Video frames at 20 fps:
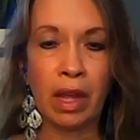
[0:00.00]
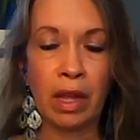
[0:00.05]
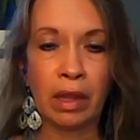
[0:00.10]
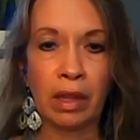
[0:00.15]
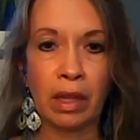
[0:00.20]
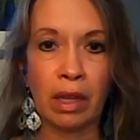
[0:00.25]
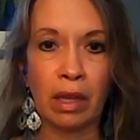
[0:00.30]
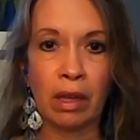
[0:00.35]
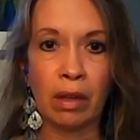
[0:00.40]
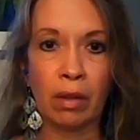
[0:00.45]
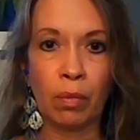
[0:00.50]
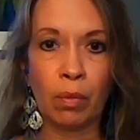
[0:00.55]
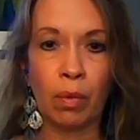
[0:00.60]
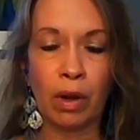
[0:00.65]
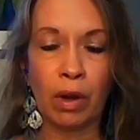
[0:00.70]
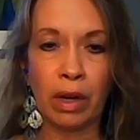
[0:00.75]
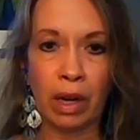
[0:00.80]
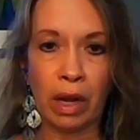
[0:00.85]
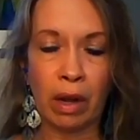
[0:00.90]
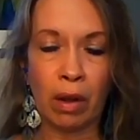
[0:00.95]
The
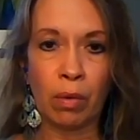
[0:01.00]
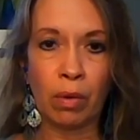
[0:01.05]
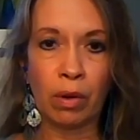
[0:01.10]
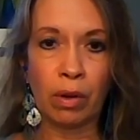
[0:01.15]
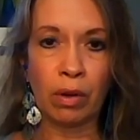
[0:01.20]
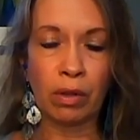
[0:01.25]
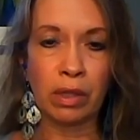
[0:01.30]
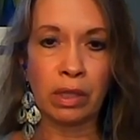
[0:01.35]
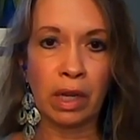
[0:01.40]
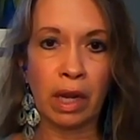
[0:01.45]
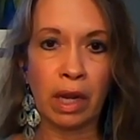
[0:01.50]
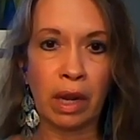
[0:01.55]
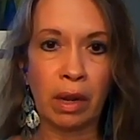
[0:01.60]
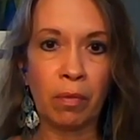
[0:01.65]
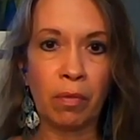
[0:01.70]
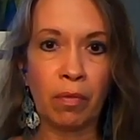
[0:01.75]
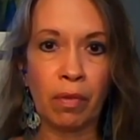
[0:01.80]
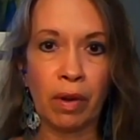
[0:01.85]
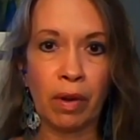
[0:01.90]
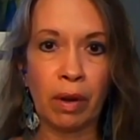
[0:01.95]
1 hour
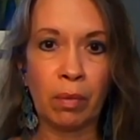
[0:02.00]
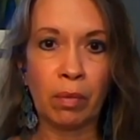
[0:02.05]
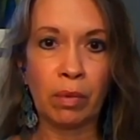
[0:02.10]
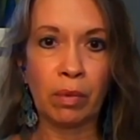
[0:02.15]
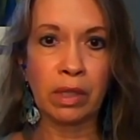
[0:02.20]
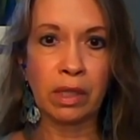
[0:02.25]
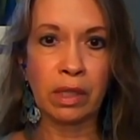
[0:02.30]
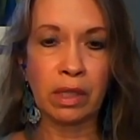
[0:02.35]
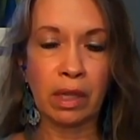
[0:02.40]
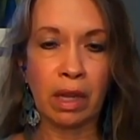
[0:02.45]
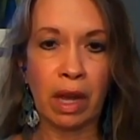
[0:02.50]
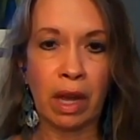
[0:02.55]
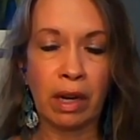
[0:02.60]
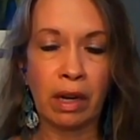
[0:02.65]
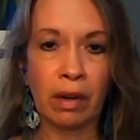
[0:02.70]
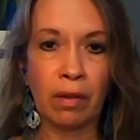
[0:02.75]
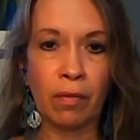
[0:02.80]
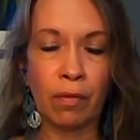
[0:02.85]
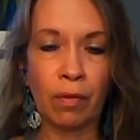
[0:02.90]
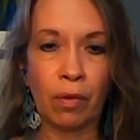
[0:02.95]
time frame was
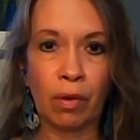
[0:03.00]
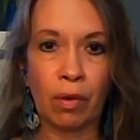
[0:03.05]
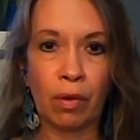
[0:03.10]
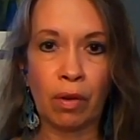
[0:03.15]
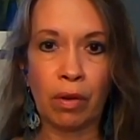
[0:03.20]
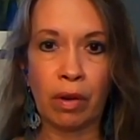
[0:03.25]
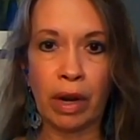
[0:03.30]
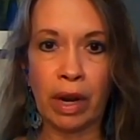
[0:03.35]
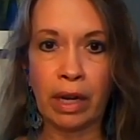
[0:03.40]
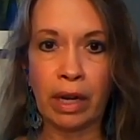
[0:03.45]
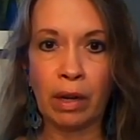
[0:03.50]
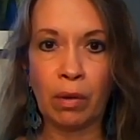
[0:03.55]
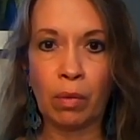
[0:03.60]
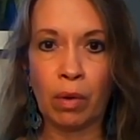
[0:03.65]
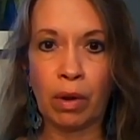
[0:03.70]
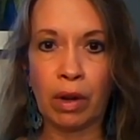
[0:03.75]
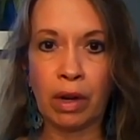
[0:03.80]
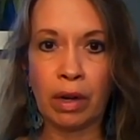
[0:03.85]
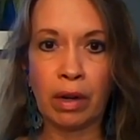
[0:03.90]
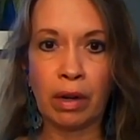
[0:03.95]
slotted for
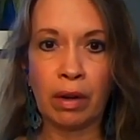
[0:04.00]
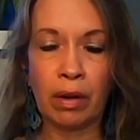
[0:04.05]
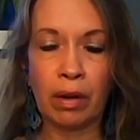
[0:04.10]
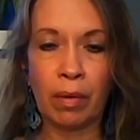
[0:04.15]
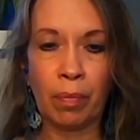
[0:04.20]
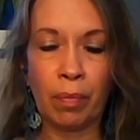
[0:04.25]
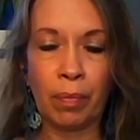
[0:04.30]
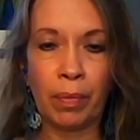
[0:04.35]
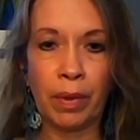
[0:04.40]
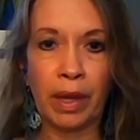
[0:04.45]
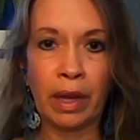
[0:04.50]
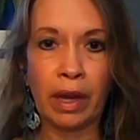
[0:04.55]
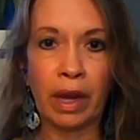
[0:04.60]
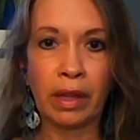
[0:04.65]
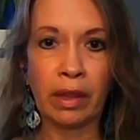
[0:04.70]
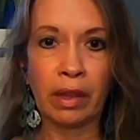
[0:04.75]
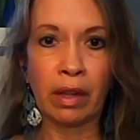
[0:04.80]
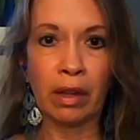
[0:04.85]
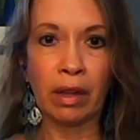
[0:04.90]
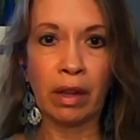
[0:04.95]
anyone being
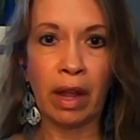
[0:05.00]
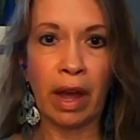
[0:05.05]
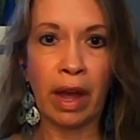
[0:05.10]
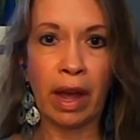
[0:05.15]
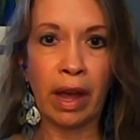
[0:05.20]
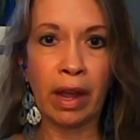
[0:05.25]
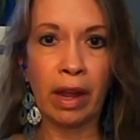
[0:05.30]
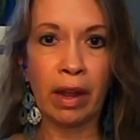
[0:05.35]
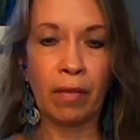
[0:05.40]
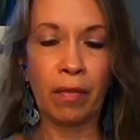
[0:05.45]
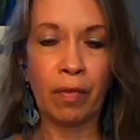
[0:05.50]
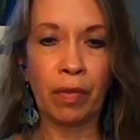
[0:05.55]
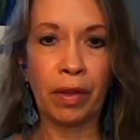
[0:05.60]
on the live.